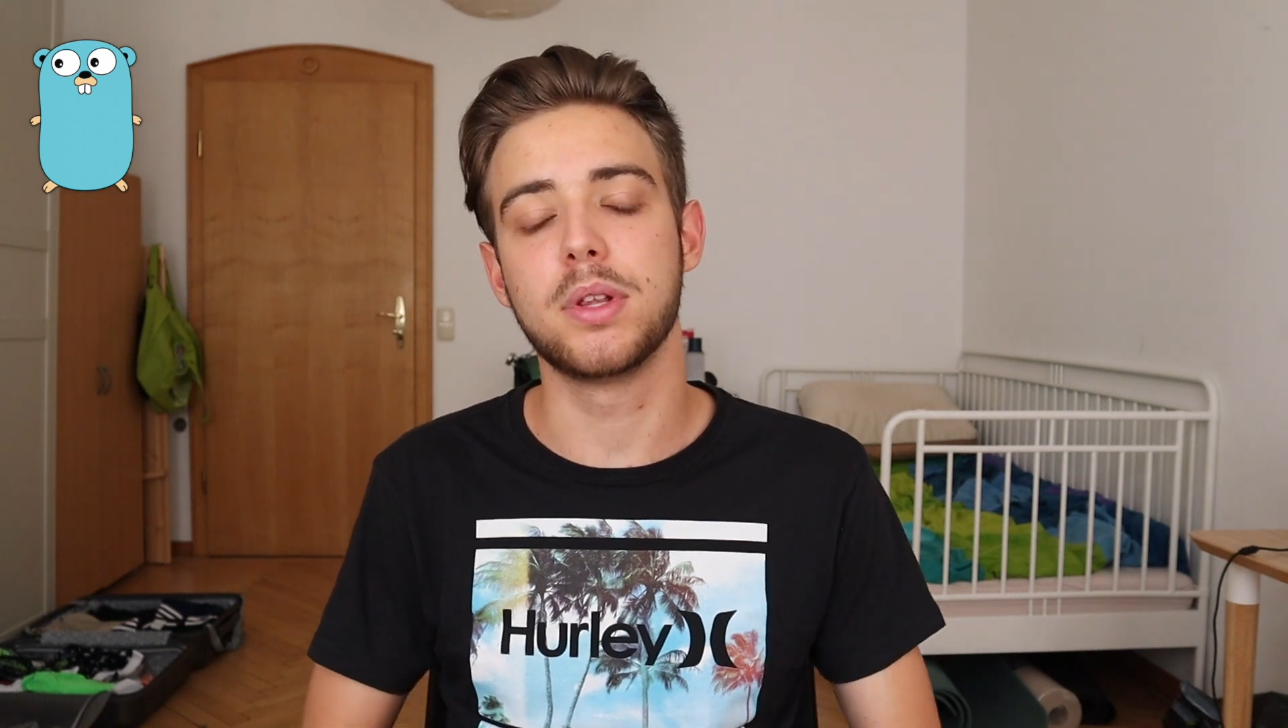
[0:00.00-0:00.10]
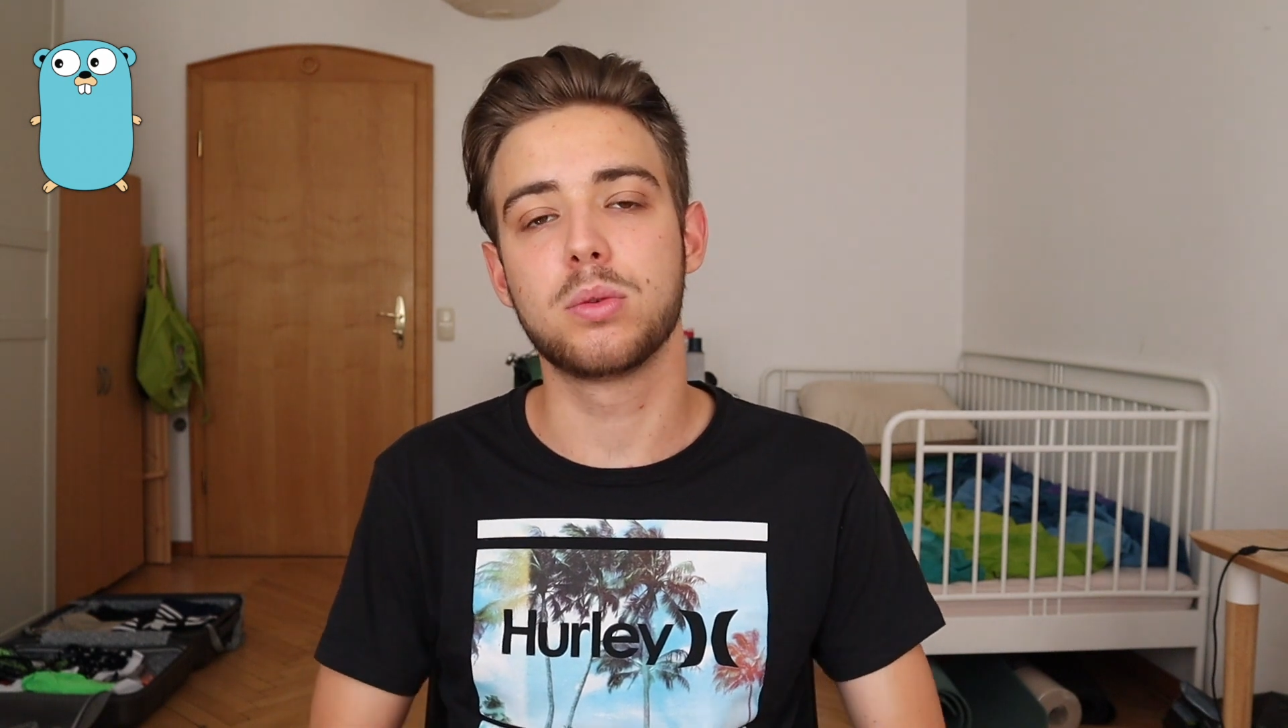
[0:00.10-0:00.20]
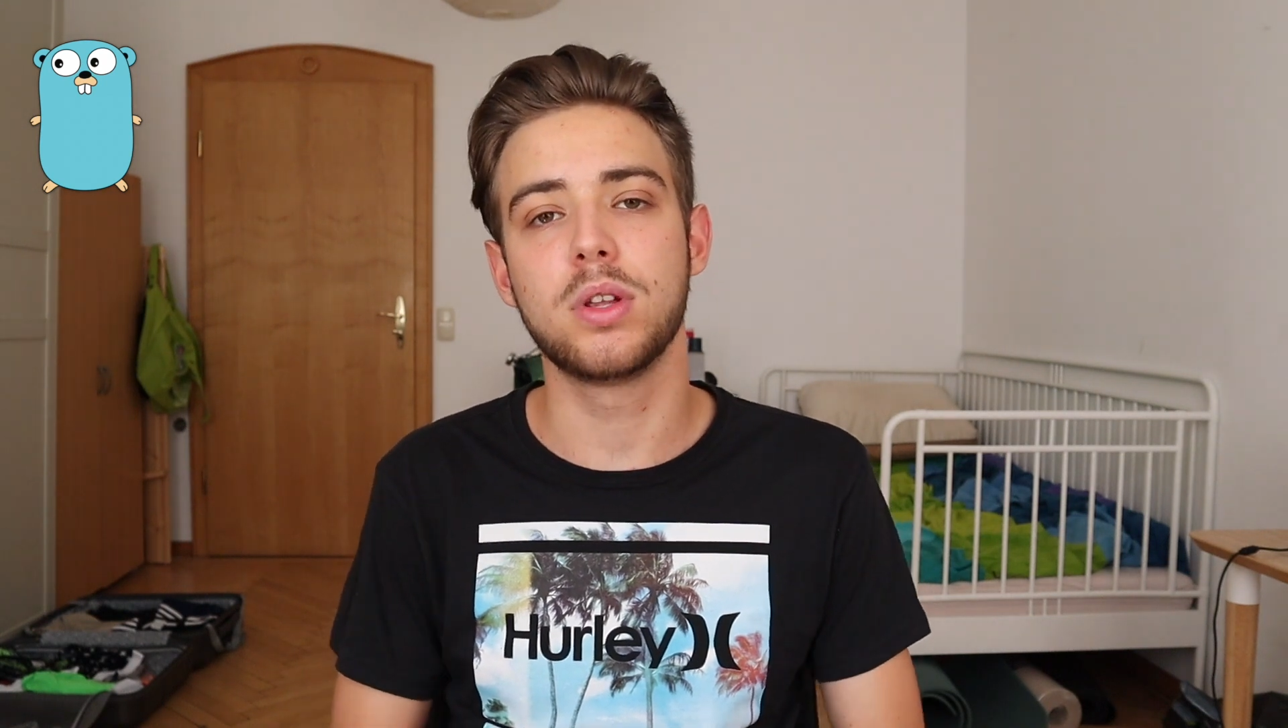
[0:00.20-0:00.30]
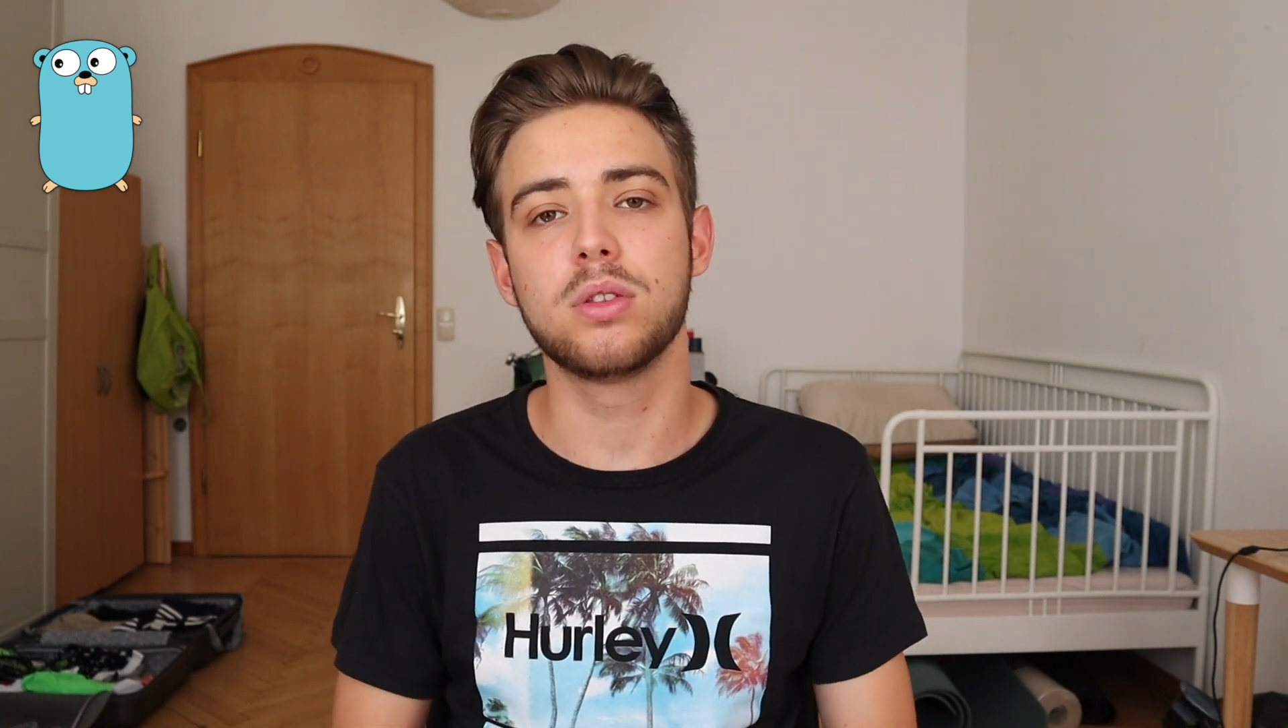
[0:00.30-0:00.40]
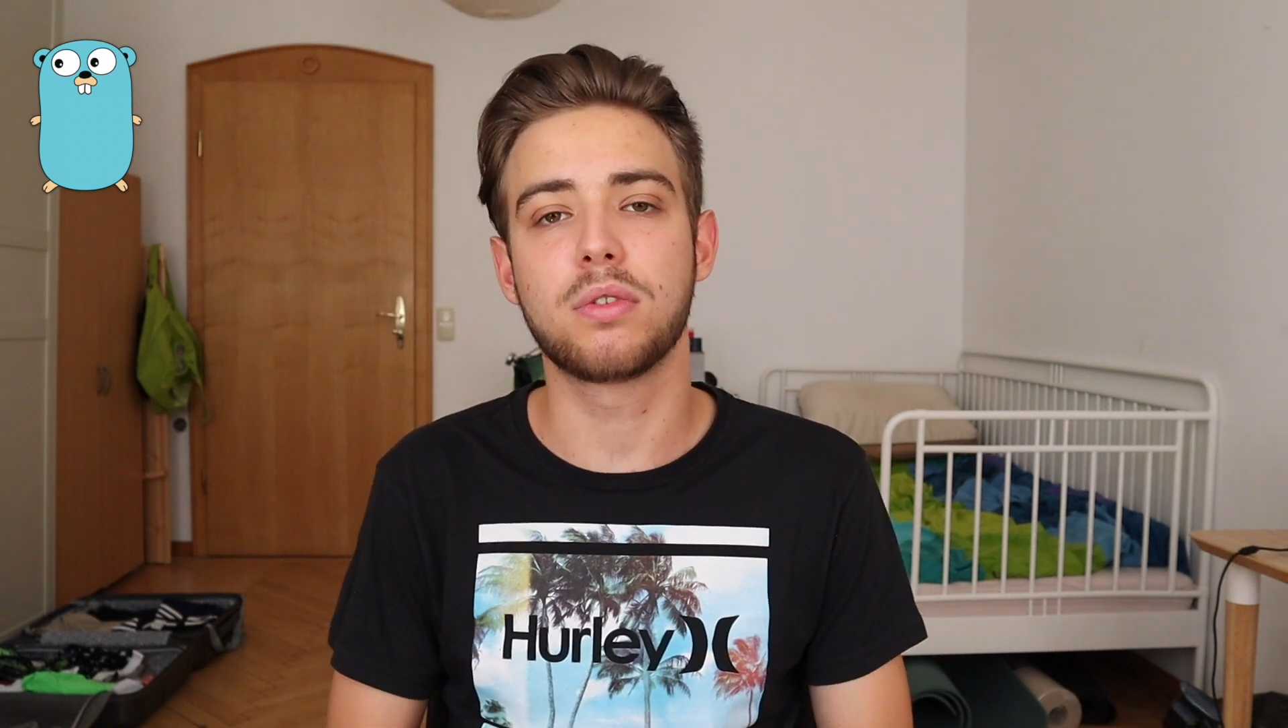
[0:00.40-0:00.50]

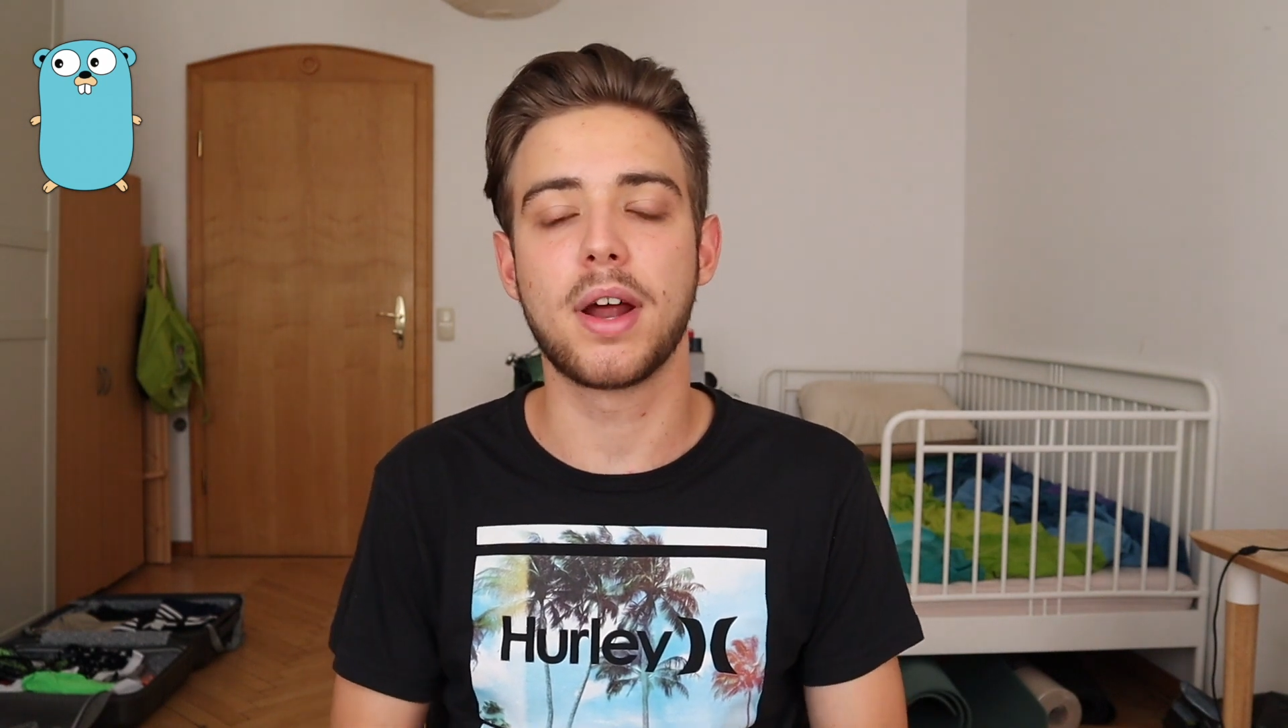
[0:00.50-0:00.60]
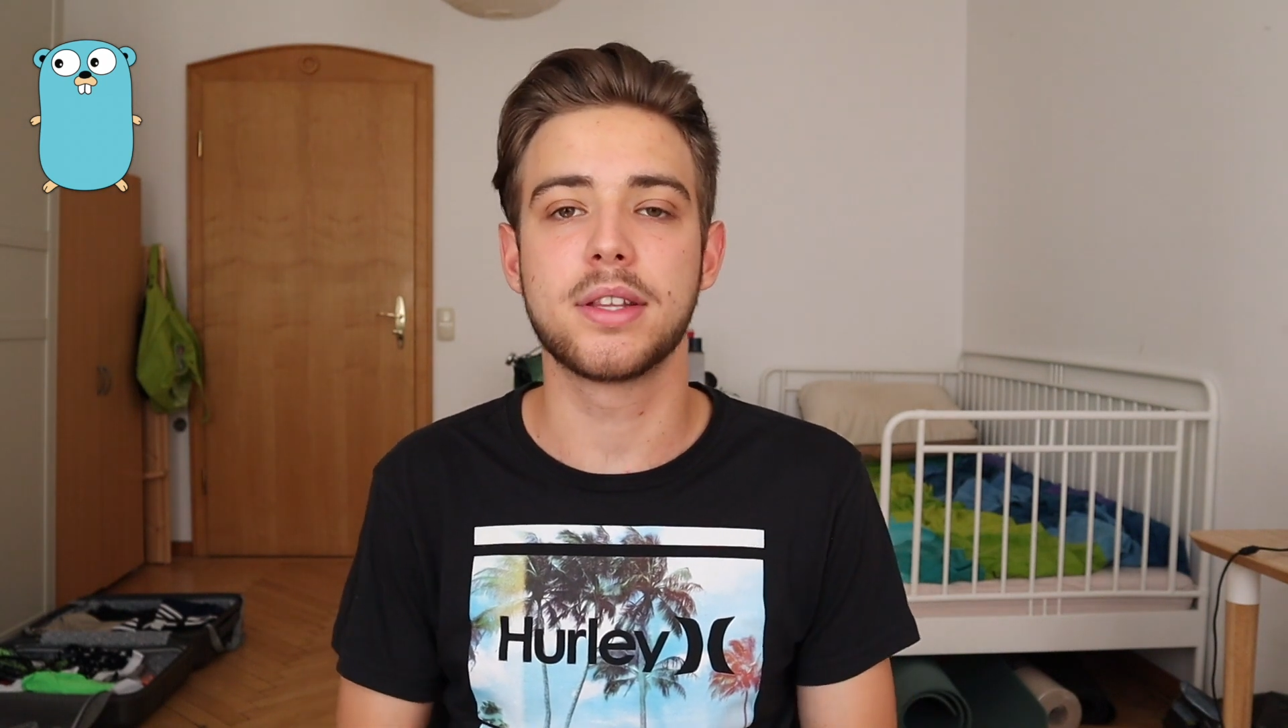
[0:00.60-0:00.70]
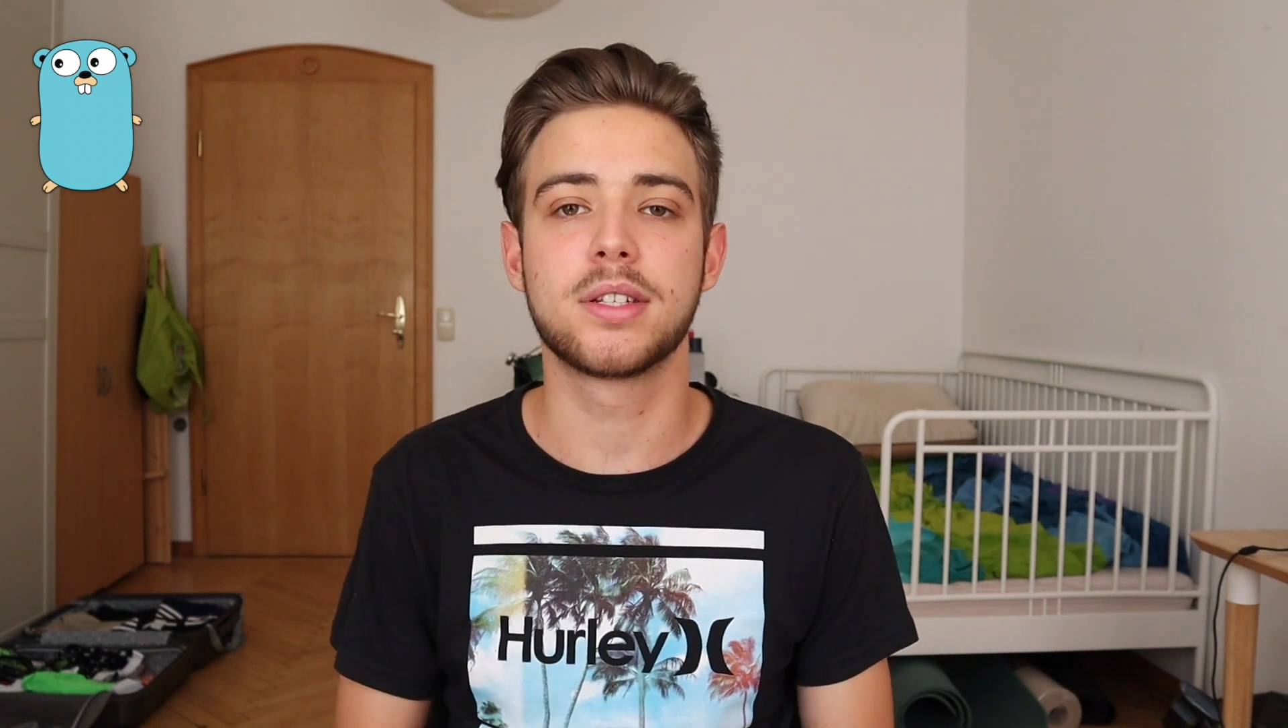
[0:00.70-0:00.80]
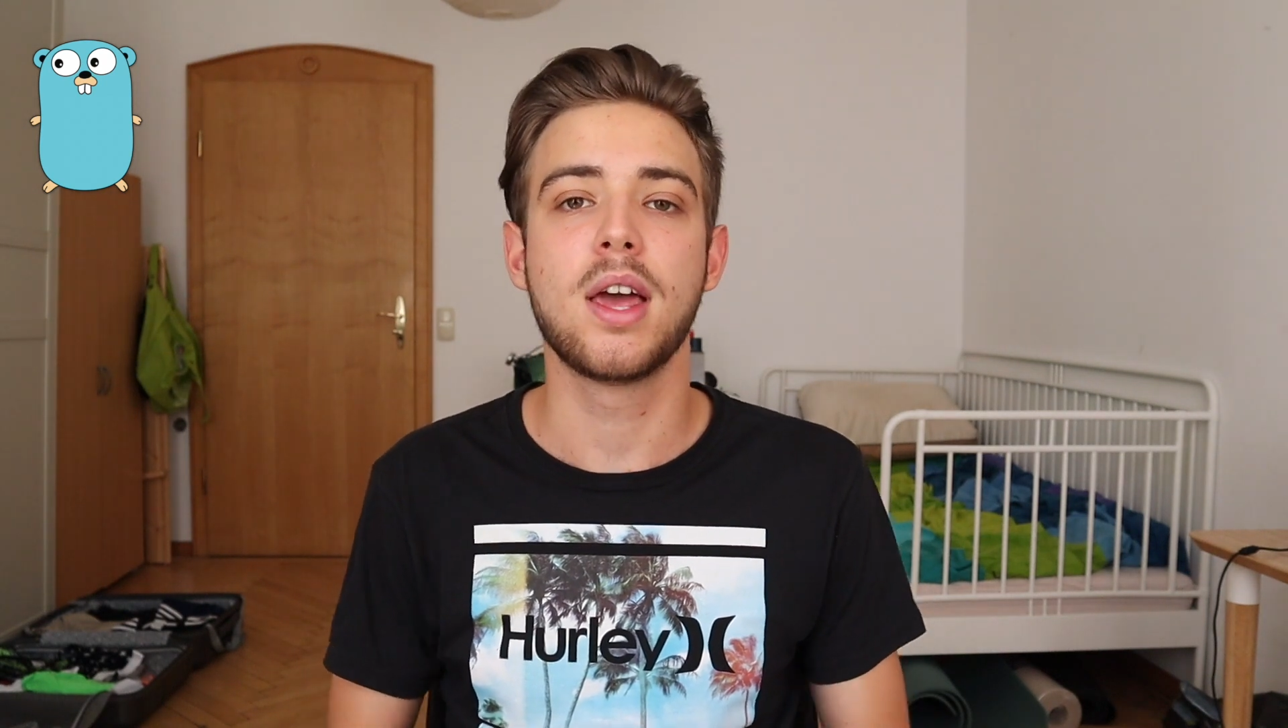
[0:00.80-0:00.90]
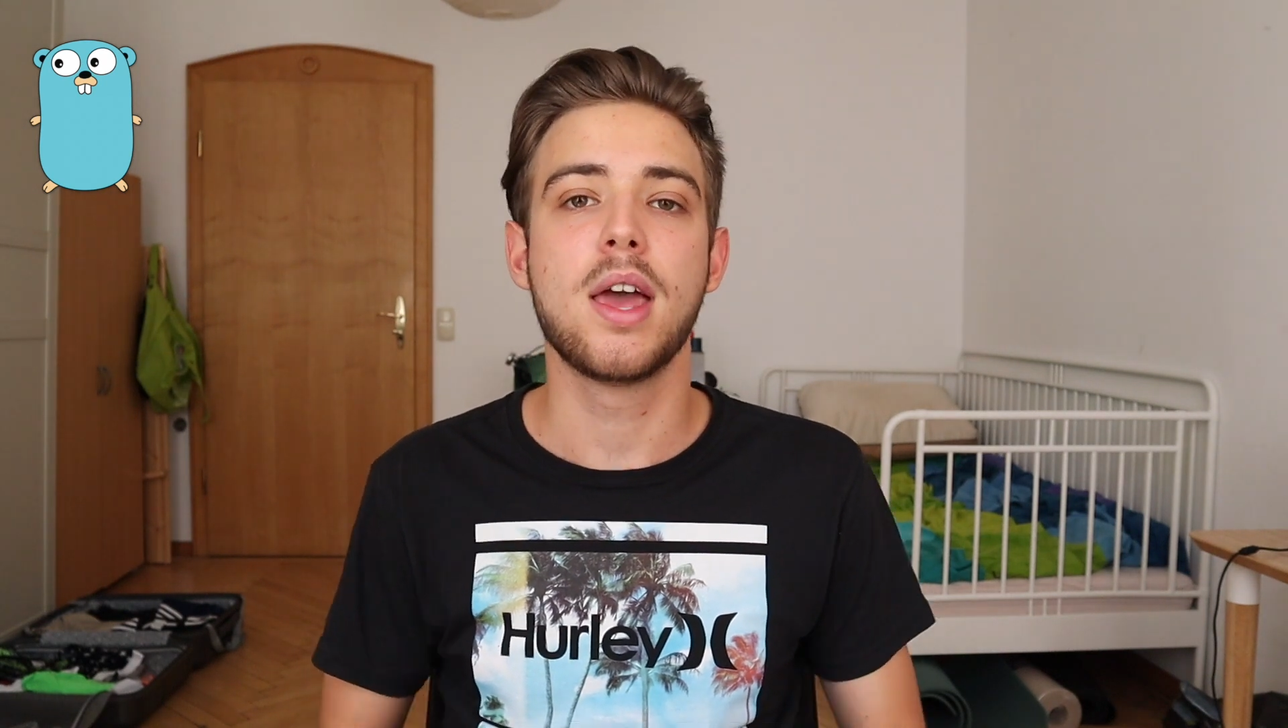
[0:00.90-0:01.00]
between threads